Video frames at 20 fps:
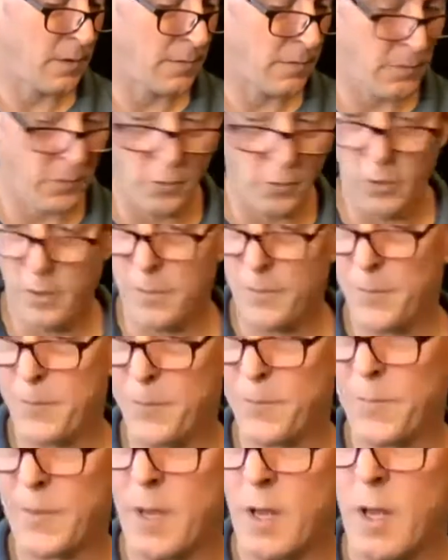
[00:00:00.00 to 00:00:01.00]
4.
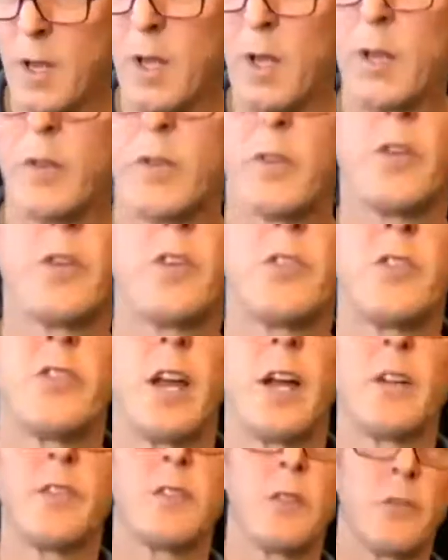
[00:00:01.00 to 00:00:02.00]
So the
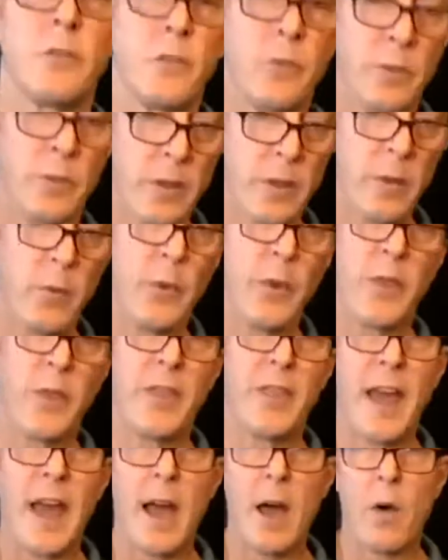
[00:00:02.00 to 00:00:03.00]
challenging with
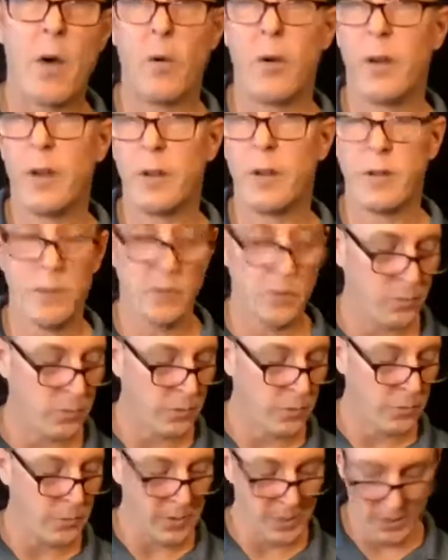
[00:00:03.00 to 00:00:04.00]
that one
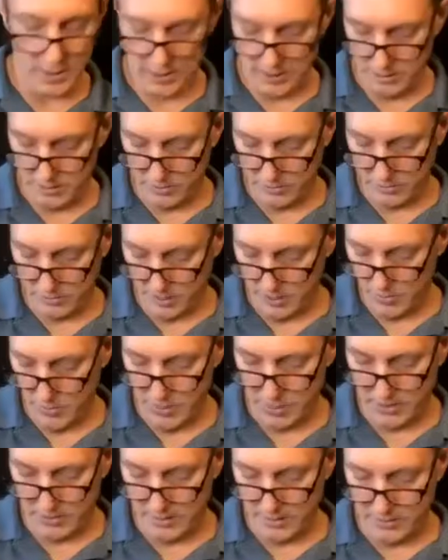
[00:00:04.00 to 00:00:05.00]
is trying to
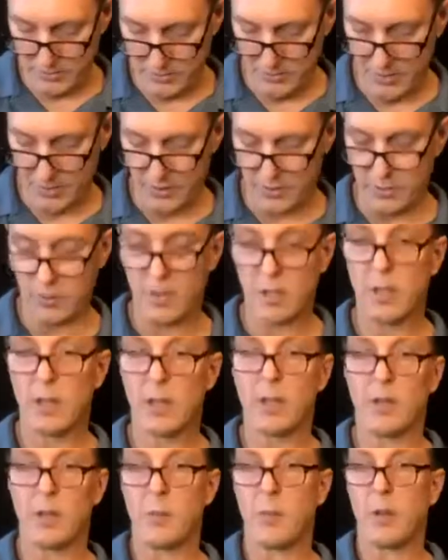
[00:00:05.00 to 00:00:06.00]
mute out these strings,
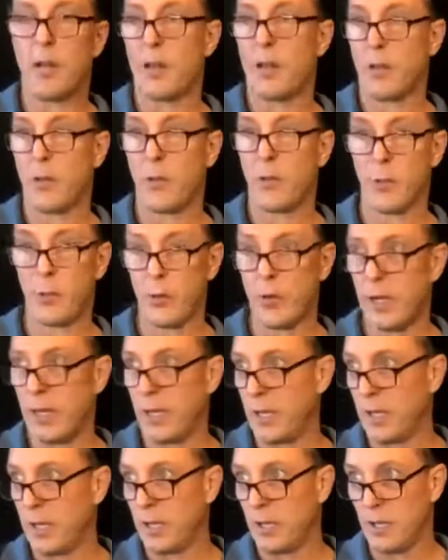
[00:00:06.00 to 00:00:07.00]
because I'm playing
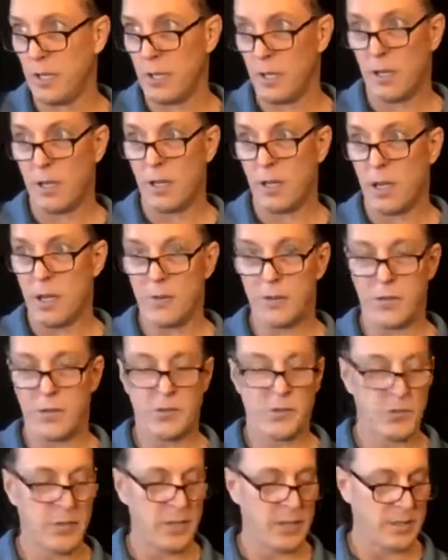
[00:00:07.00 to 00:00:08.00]
3 of the
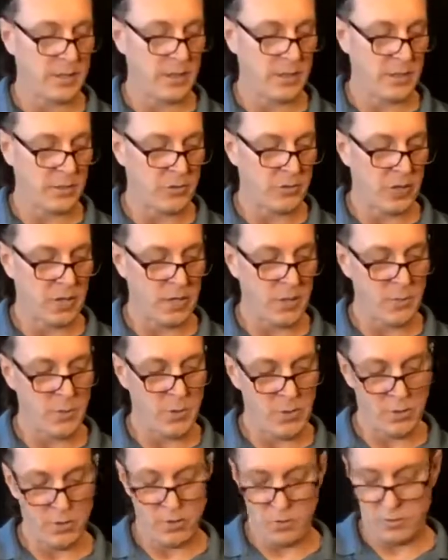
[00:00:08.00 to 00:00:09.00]
strings there and trying to
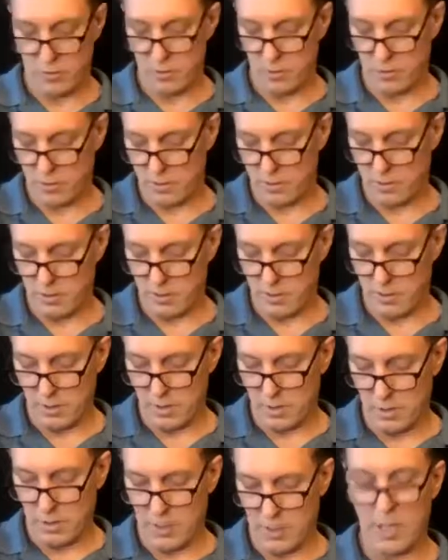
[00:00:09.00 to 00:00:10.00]
mute,
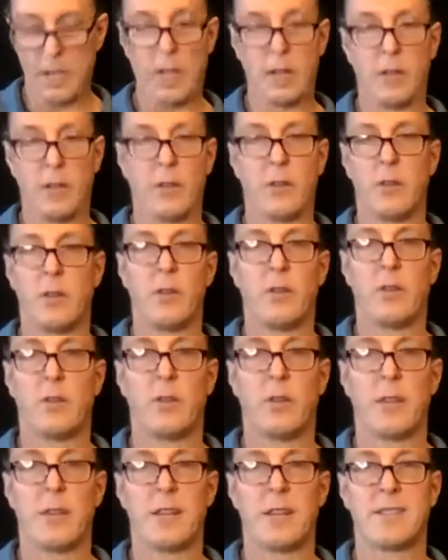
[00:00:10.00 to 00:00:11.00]
and
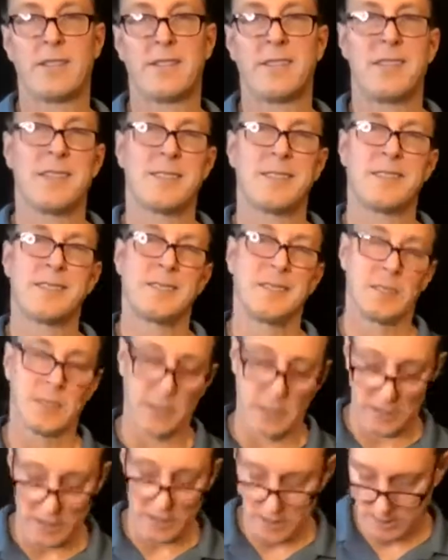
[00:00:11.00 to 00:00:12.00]
so that's
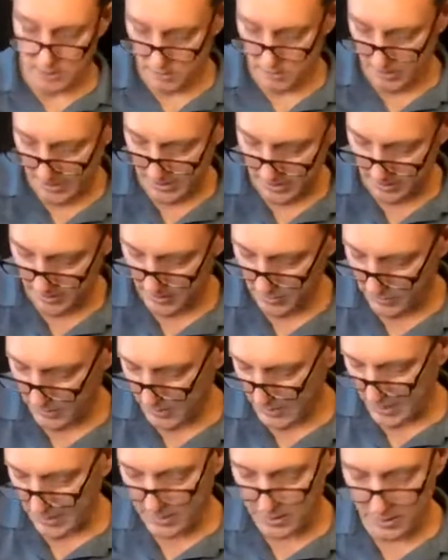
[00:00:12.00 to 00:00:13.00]
tricky. So you
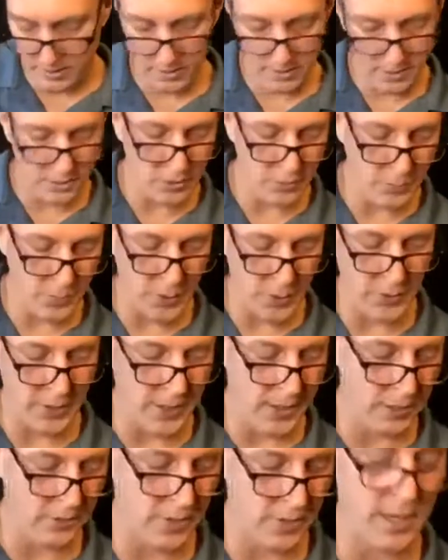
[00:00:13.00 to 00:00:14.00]
got to use both
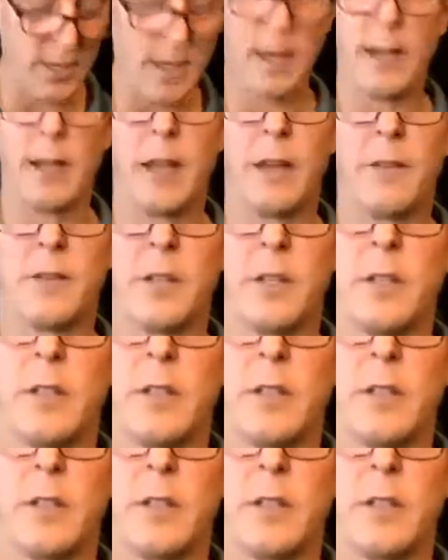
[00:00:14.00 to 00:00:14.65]
hands, right and left.